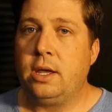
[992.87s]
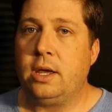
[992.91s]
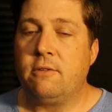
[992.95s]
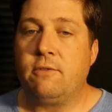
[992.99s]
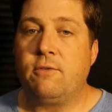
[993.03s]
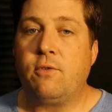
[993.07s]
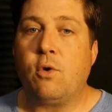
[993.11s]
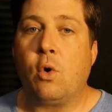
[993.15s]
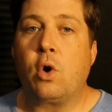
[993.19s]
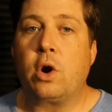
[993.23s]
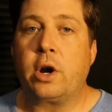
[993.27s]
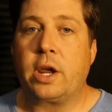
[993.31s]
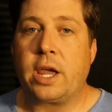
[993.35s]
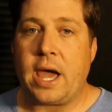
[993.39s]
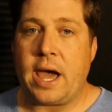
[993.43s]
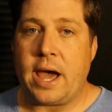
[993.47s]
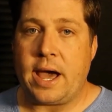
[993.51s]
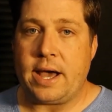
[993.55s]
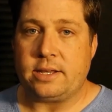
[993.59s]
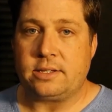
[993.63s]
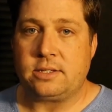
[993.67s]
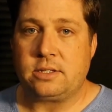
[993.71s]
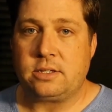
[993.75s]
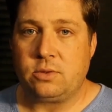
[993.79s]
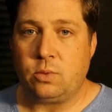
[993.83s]

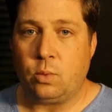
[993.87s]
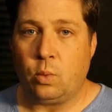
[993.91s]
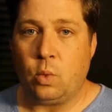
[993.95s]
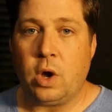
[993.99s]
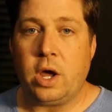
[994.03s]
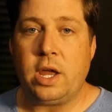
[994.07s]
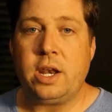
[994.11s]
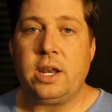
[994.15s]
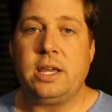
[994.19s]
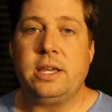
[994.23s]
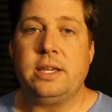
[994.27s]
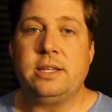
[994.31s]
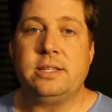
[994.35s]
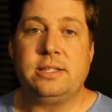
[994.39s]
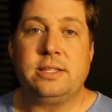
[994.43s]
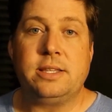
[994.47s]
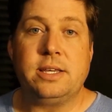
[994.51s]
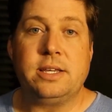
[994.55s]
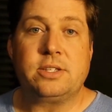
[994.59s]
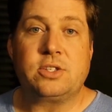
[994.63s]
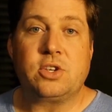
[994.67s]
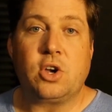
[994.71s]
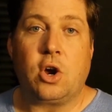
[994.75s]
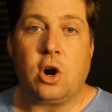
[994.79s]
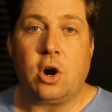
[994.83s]
forecast what is
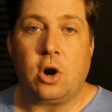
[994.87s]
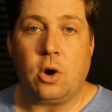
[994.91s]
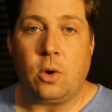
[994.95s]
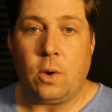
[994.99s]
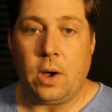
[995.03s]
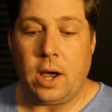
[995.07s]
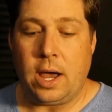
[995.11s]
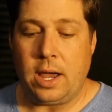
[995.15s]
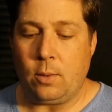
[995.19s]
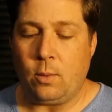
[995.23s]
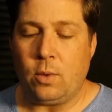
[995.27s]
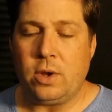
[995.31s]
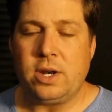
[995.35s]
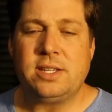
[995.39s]
this ROI?